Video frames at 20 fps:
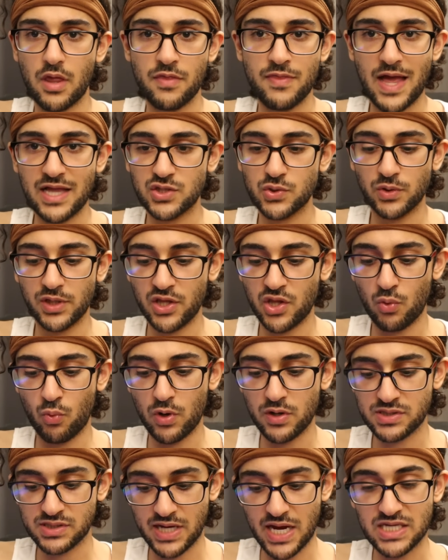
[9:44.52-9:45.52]
That's really the
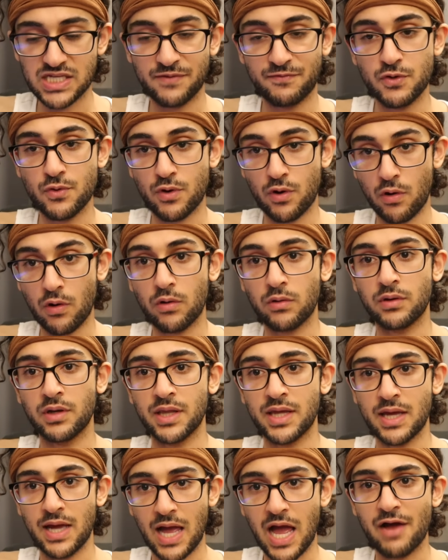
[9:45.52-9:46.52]
worst case if you
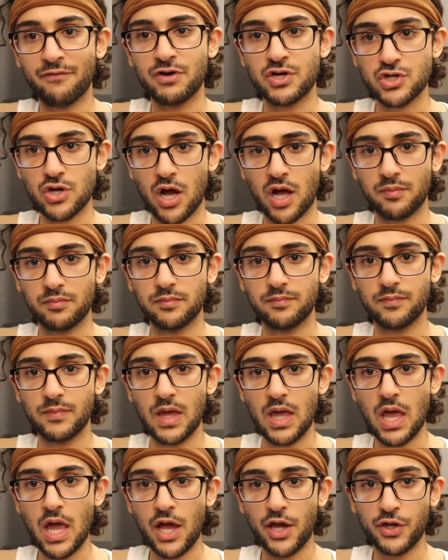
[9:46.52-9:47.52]
currently have a job.
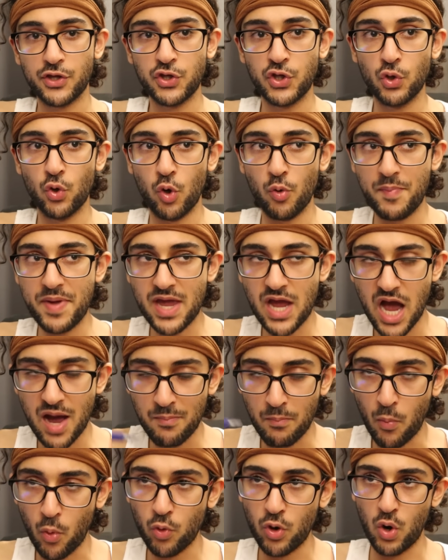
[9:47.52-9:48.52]
You'll
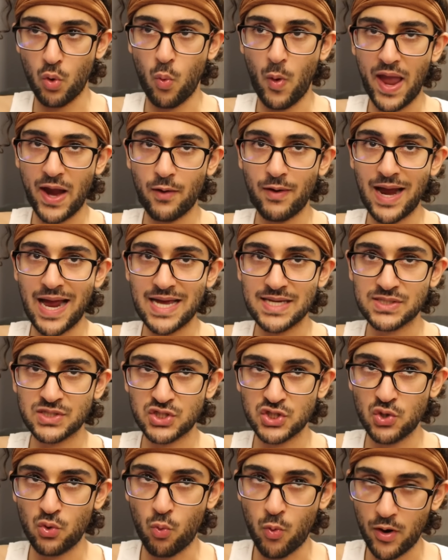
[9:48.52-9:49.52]
become more aware as
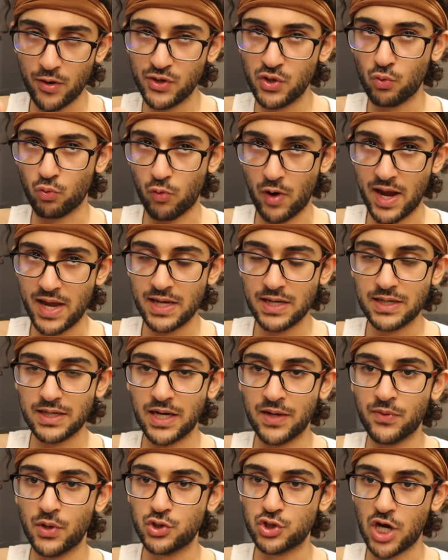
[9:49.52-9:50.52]
to where you rank
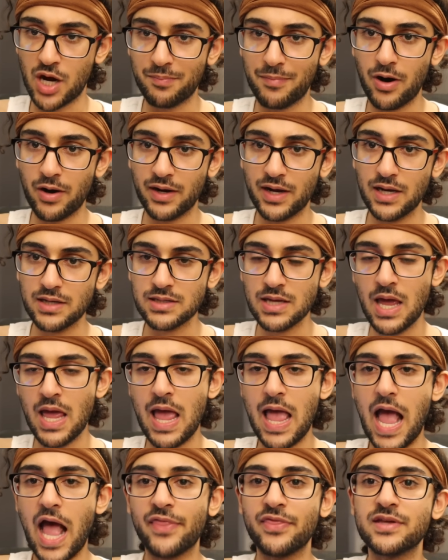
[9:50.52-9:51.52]
in the job market
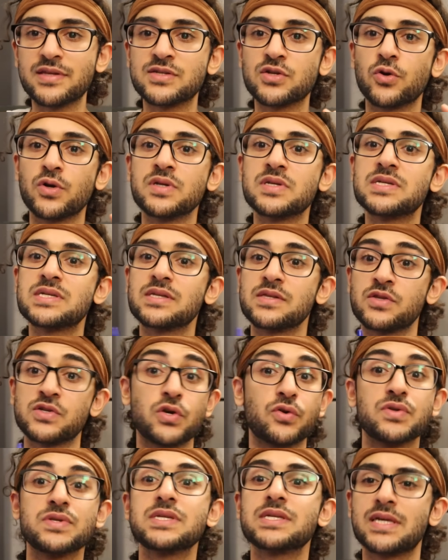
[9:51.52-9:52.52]
and the
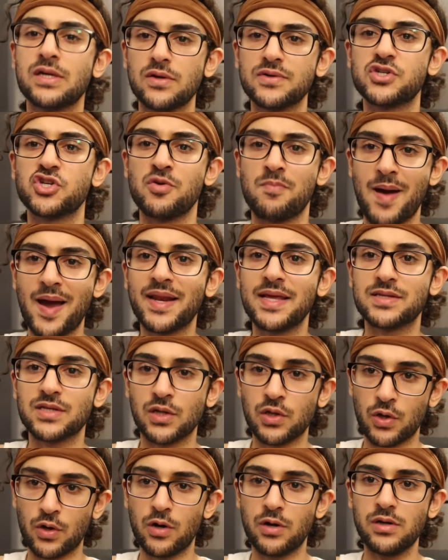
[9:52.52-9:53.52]
certain skills you might need
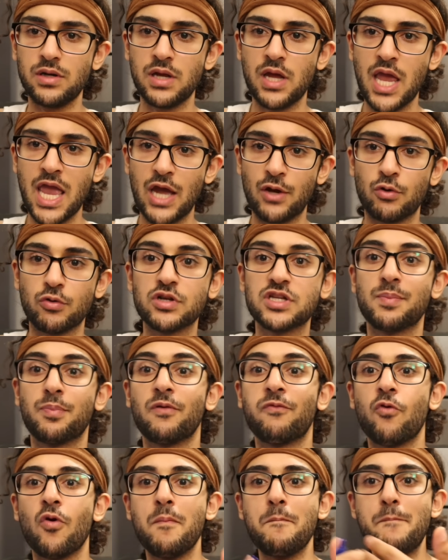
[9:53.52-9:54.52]
to learn in order to
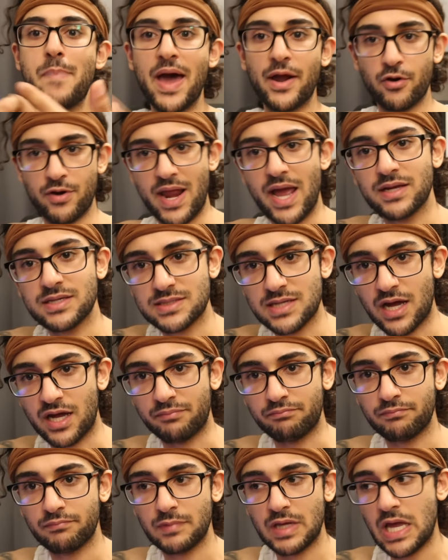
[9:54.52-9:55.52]
perform better next
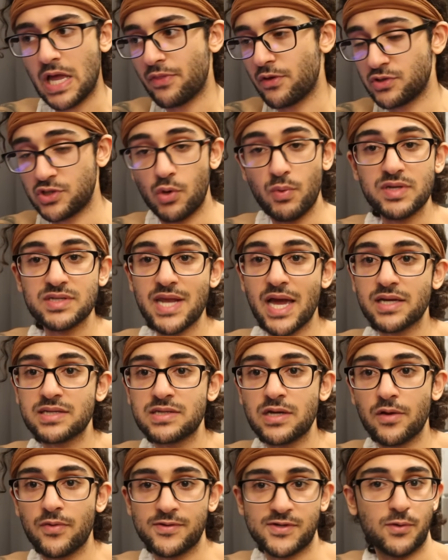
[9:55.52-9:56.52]
time. There's always
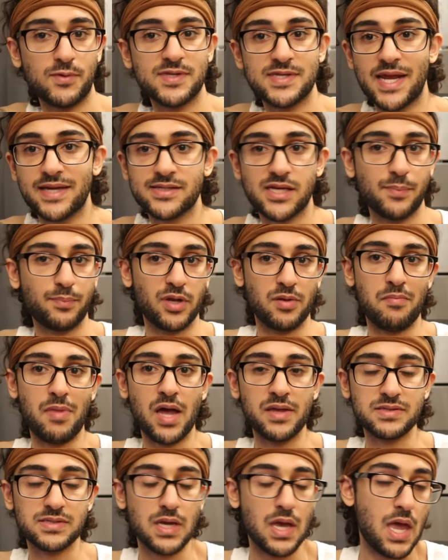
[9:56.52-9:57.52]
next year. There's always the next couple of
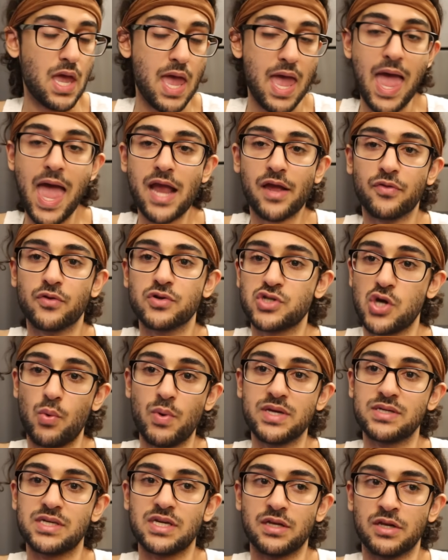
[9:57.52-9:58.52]
months. Heck, there's
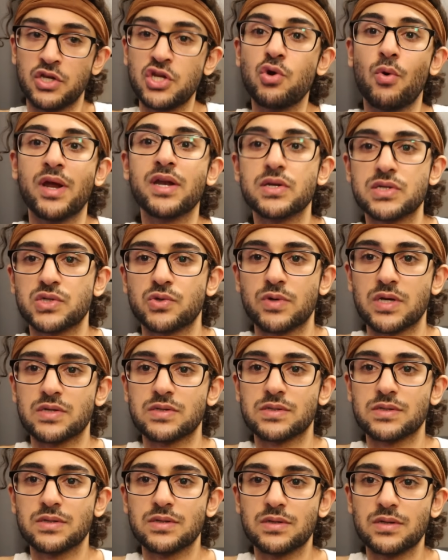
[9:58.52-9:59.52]
always new
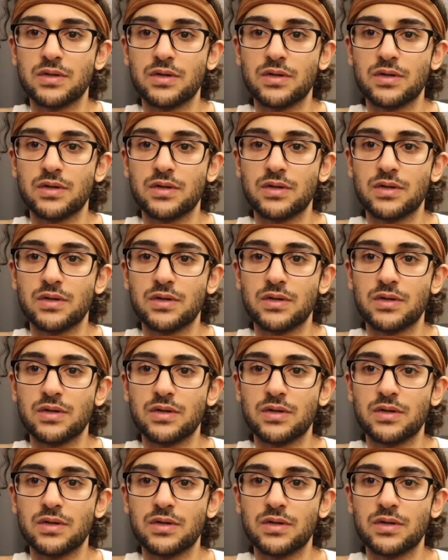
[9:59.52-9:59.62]
industries,